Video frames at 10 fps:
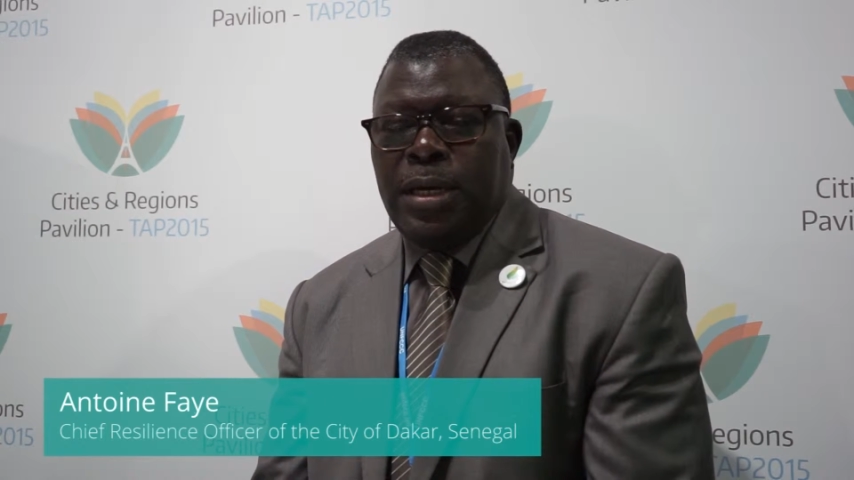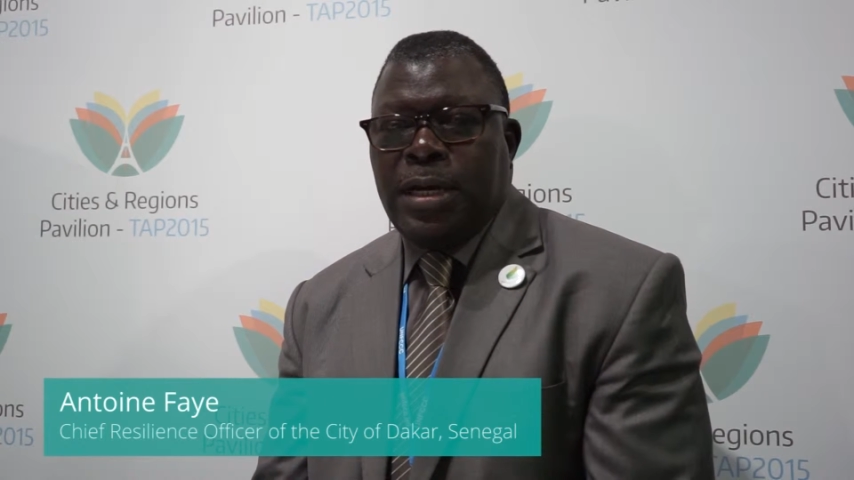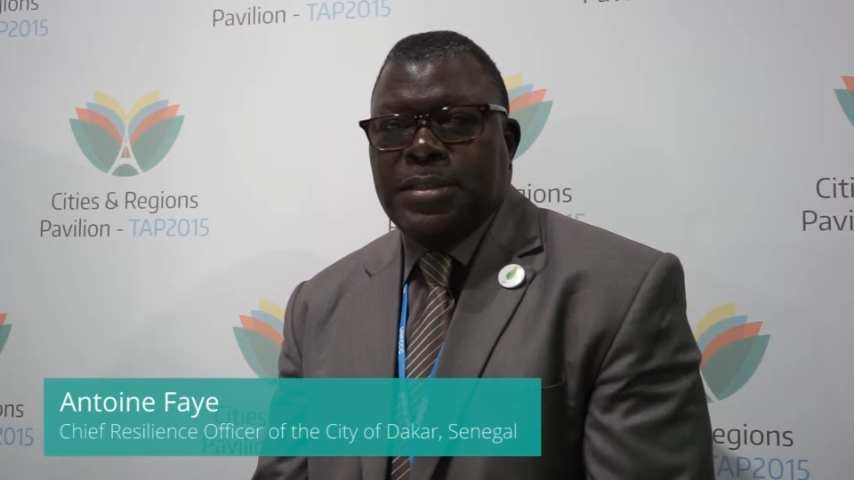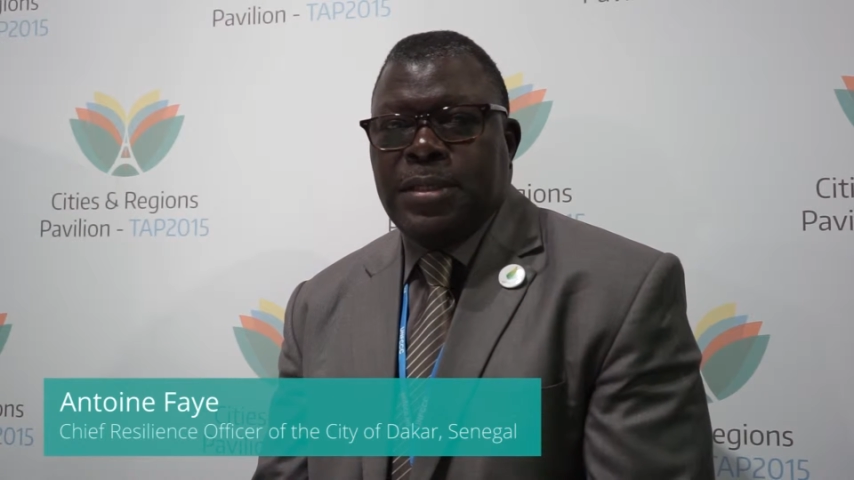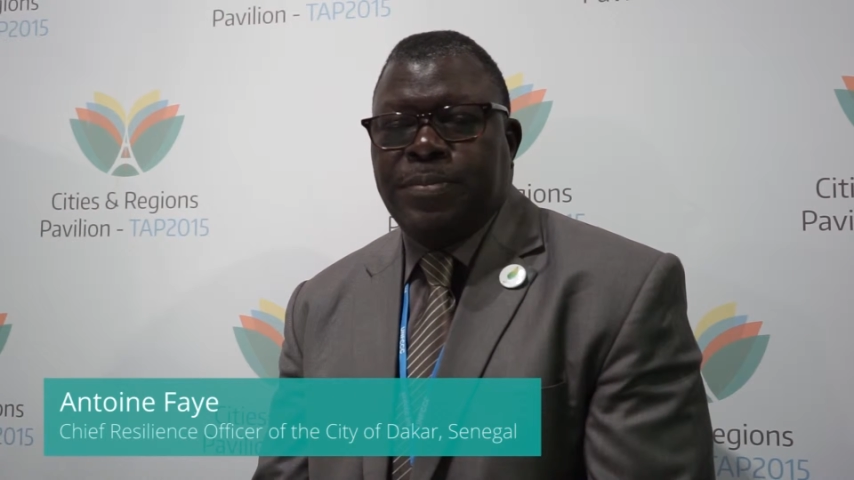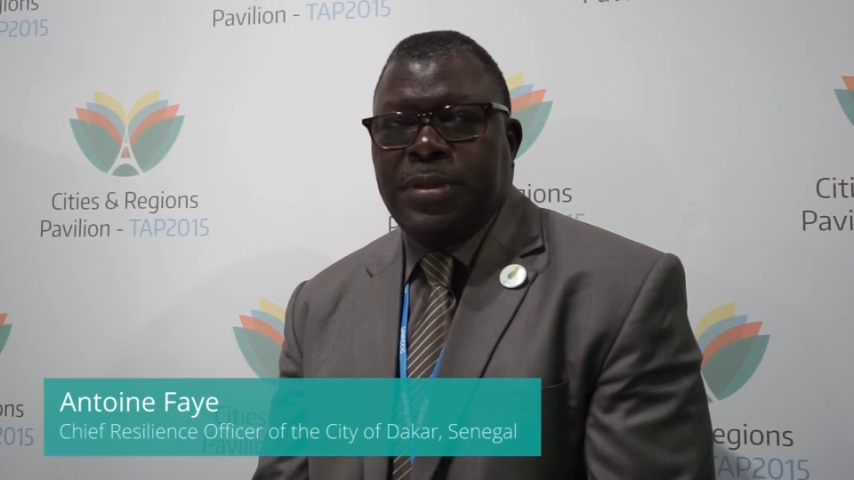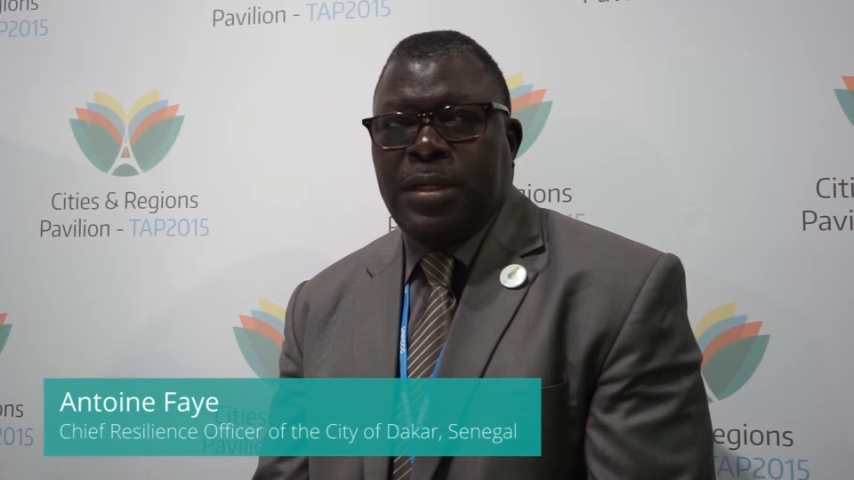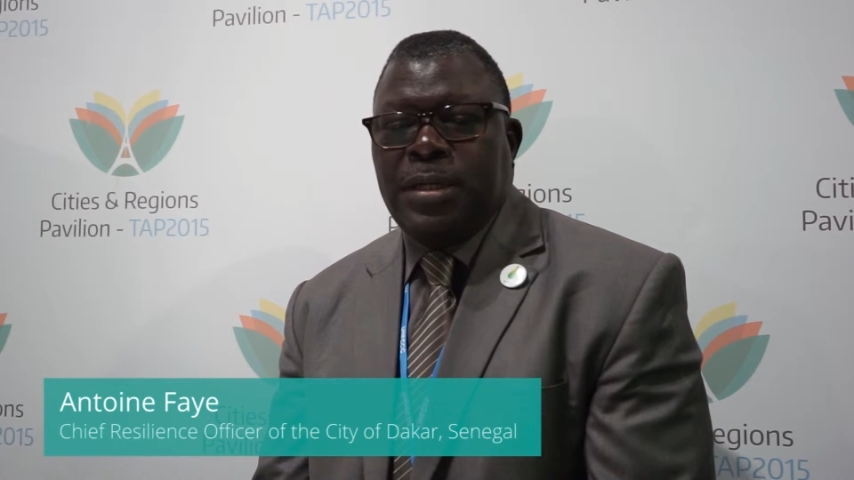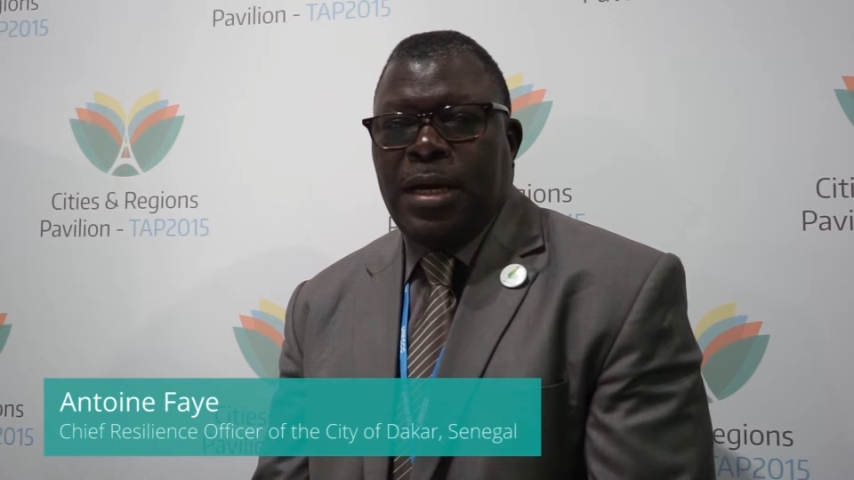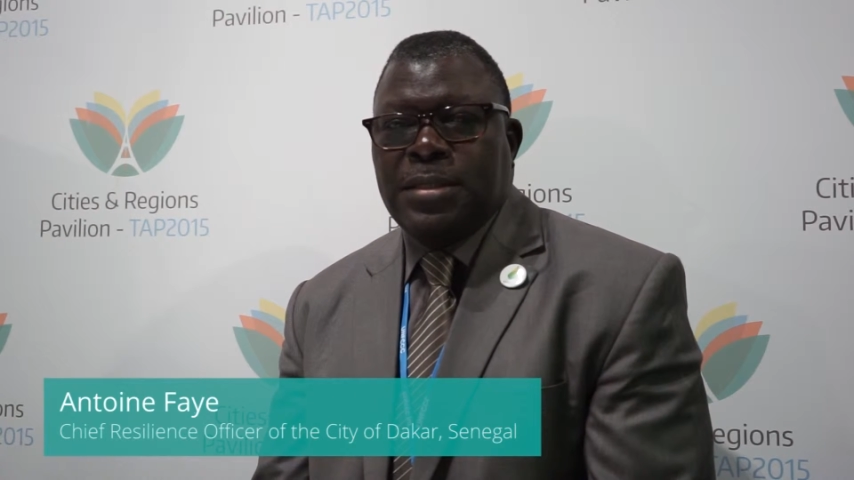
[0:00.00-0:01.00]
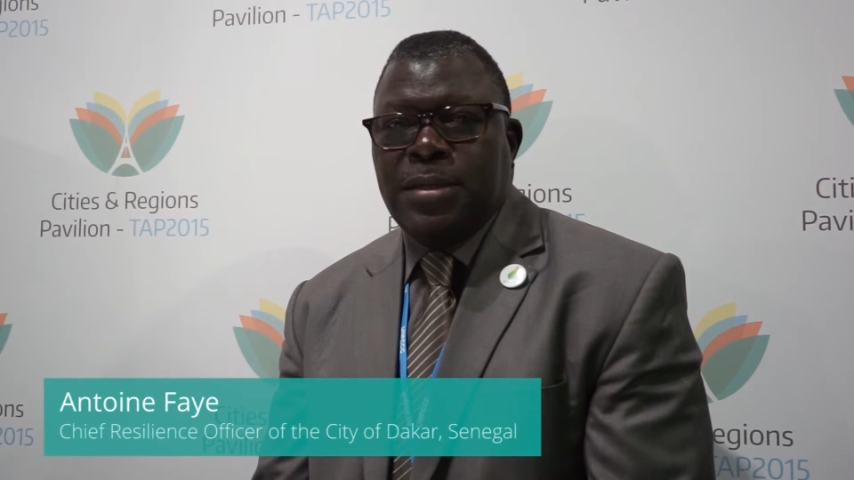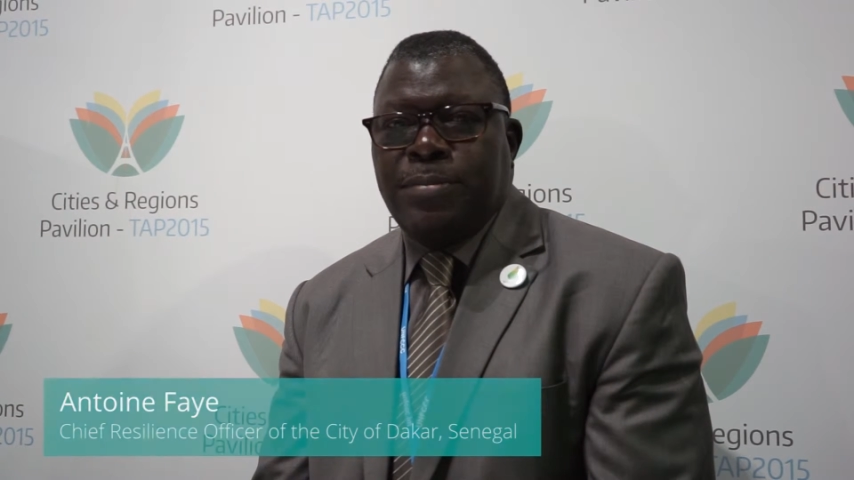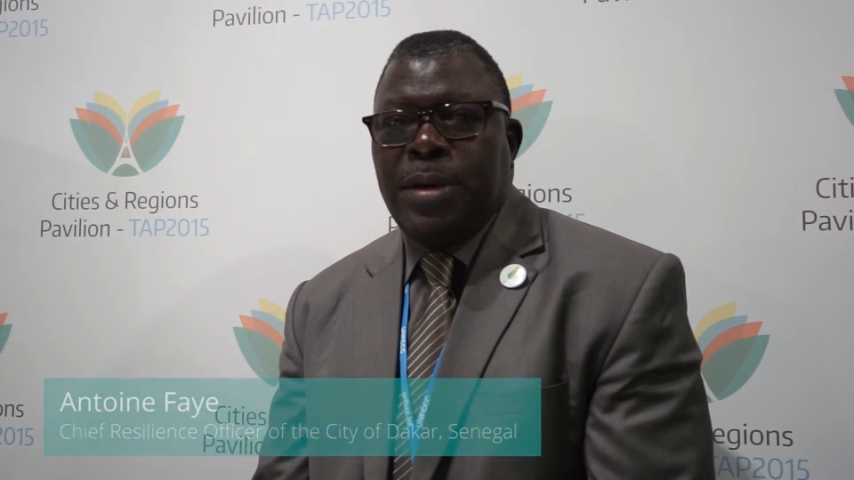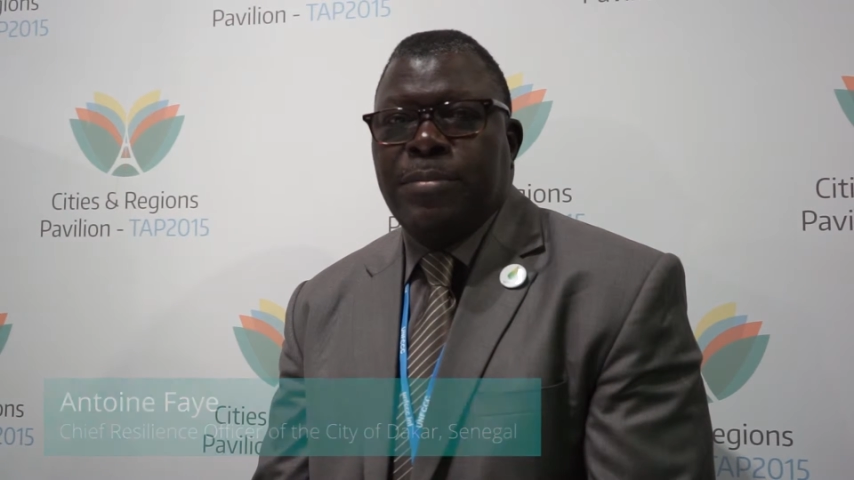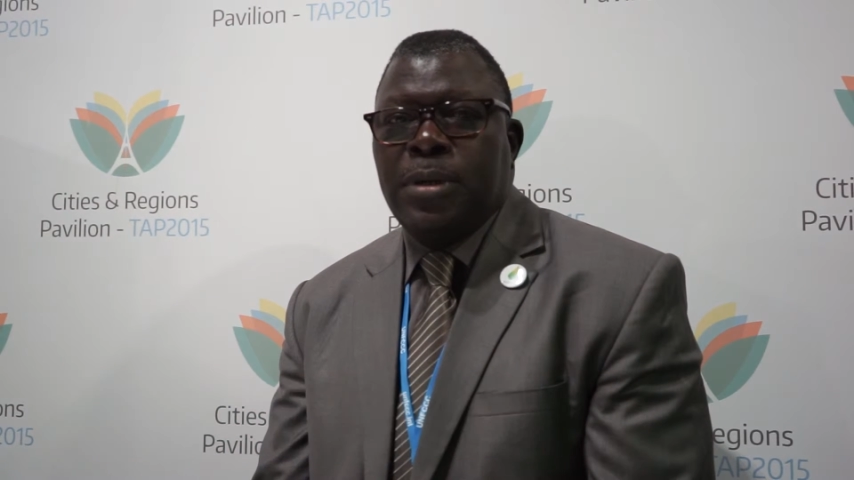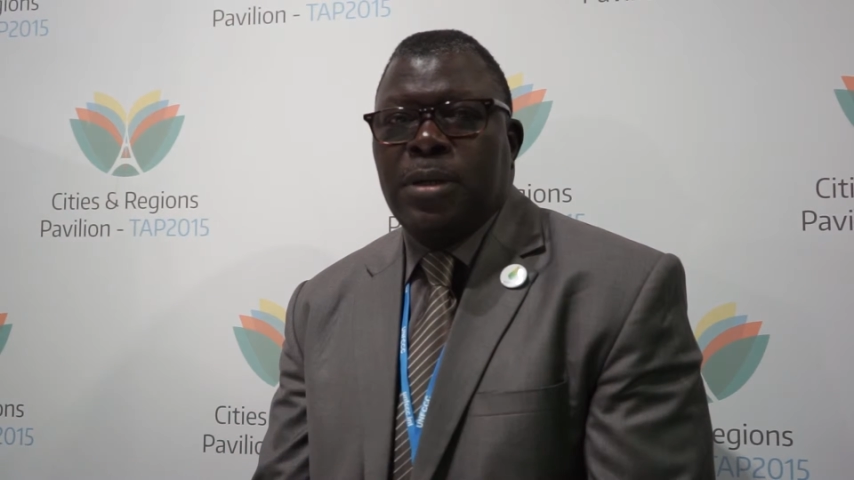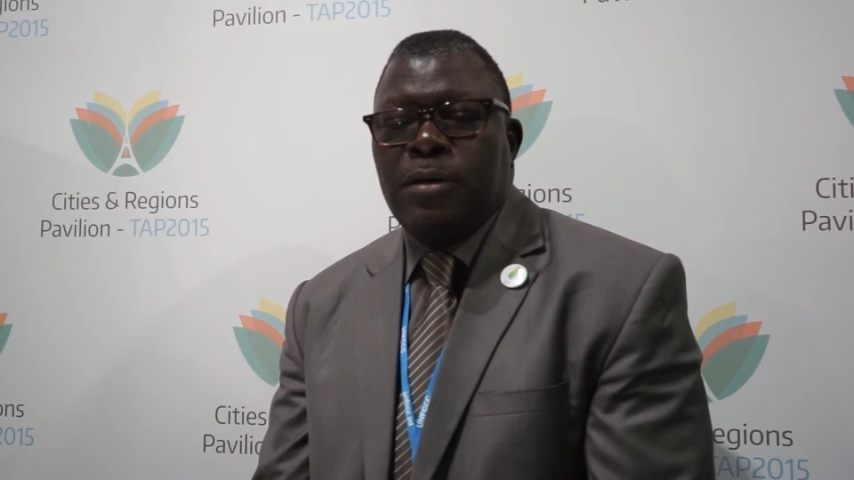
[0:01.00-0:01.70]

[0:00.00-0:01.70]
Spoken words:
accepted as a member